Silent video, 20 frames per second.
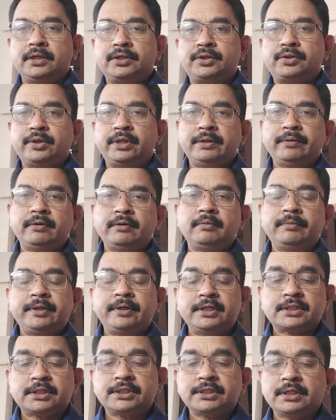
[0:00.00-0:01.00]
Today we will be
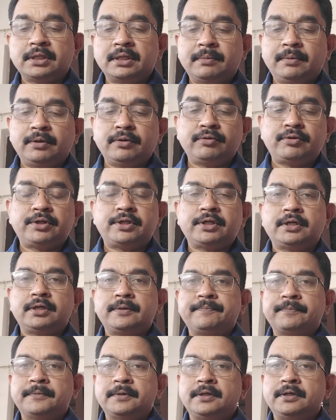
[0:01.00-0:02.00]
discussing about
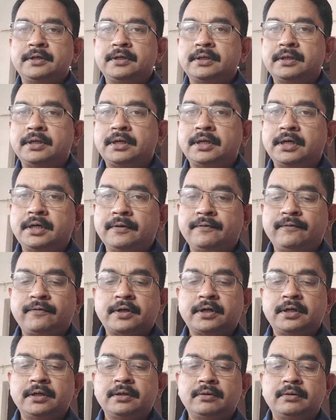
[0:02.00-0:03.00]

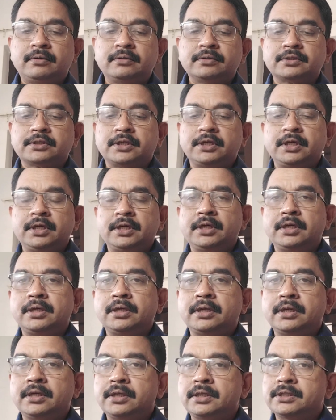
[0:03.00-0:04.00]
aphra
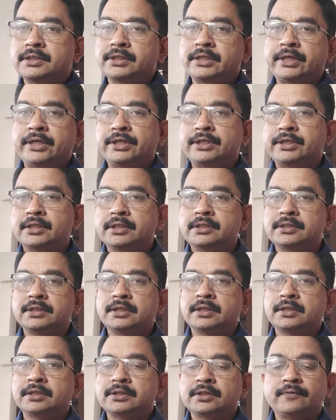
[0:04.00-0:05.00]
OSCE stations.
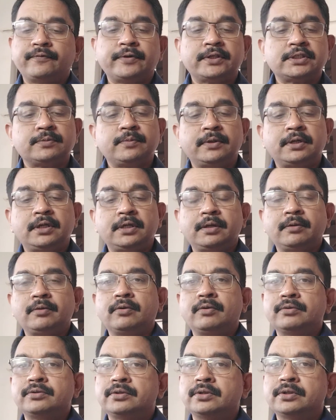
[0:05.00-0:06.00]
So first one, I am
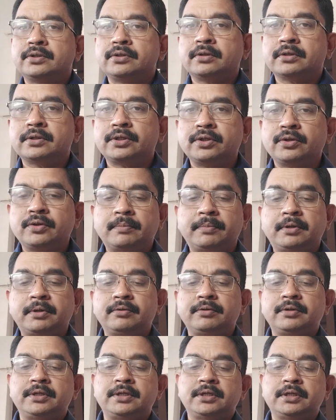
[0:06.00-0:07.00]
going to talk to you
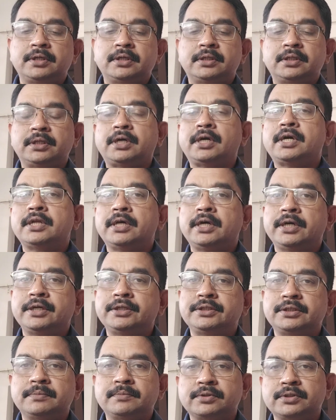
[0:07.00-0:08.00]
about the hand
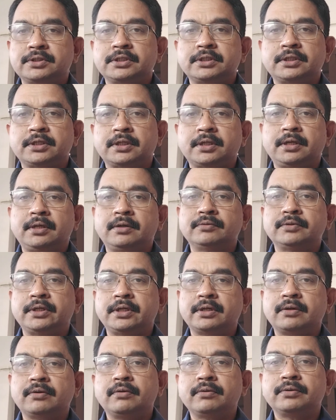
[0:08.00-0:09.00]
hygiene procedure, how they
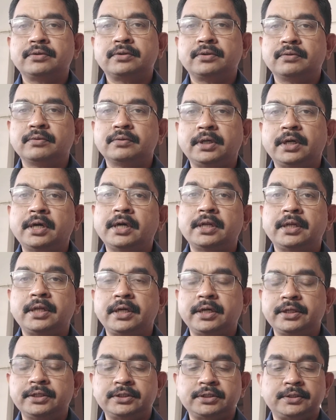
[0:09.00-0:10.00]
are going to do the hand
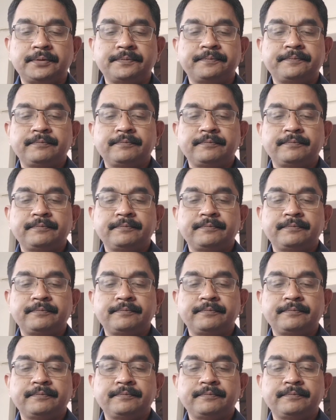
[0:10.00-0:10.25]
hygiene.